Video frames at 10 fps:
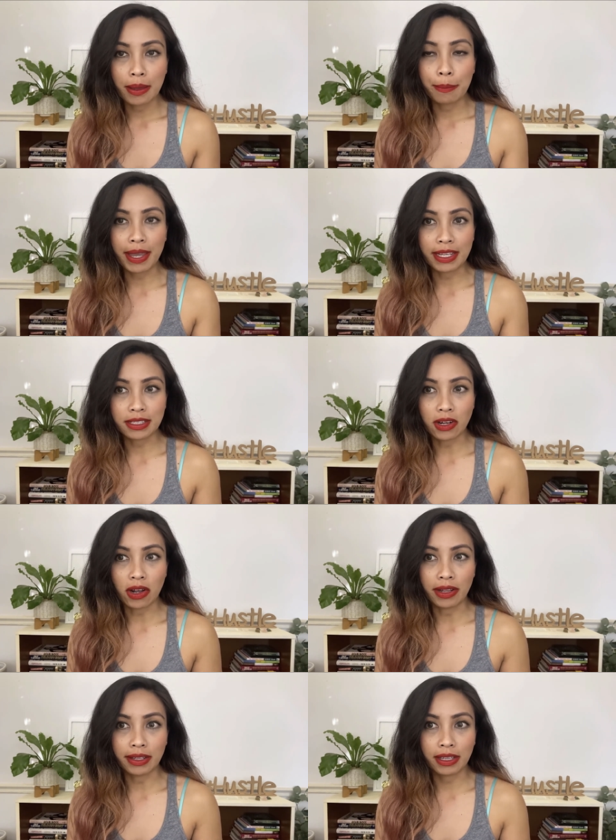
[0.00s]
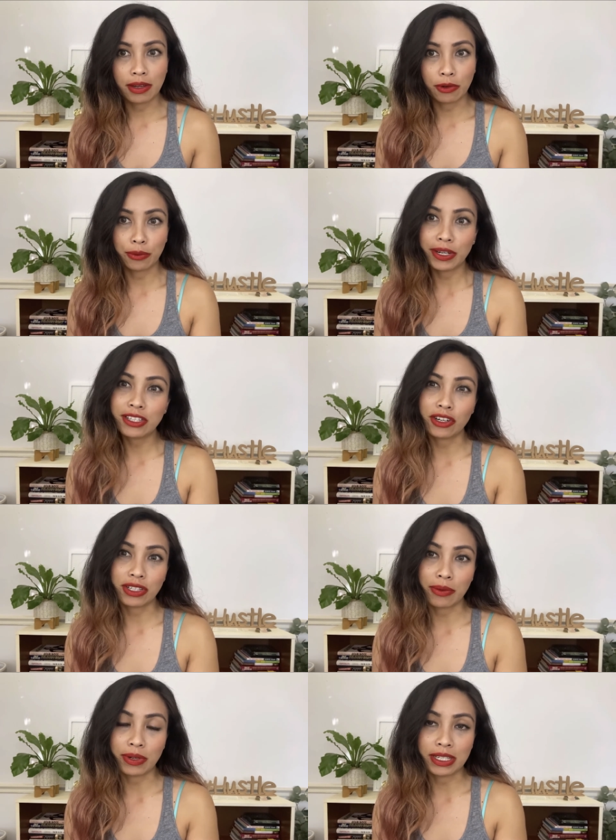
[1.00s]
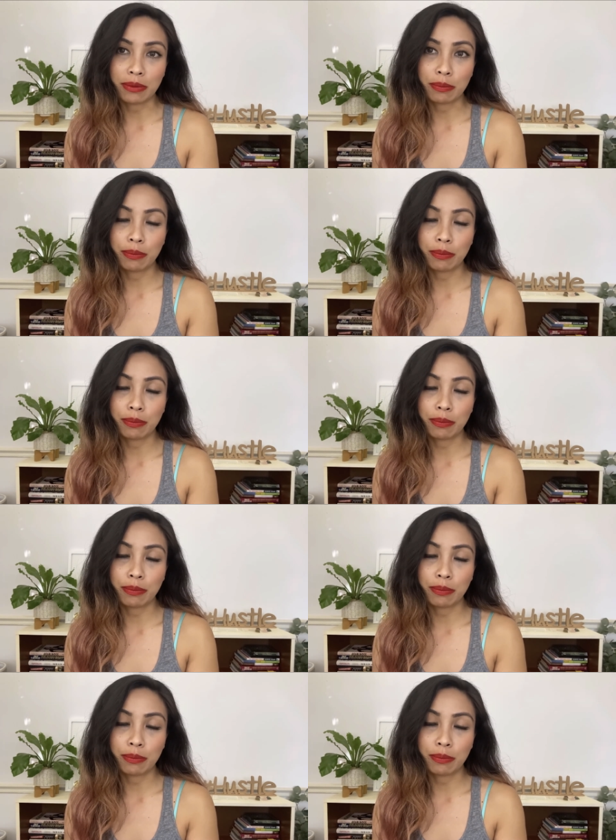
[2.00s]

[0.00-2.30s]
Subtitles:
based on the keyword research that we did